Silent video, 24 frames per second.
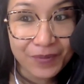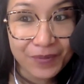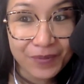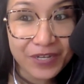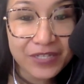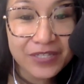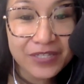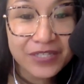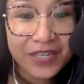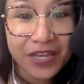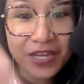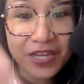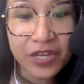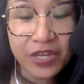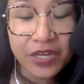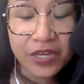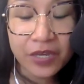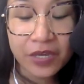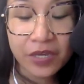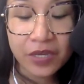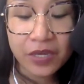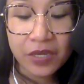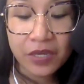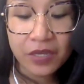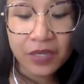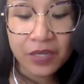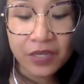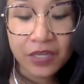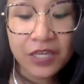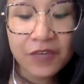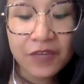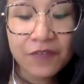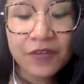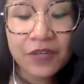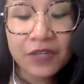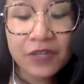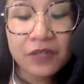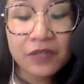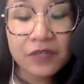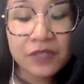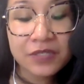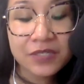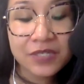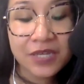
But it's like even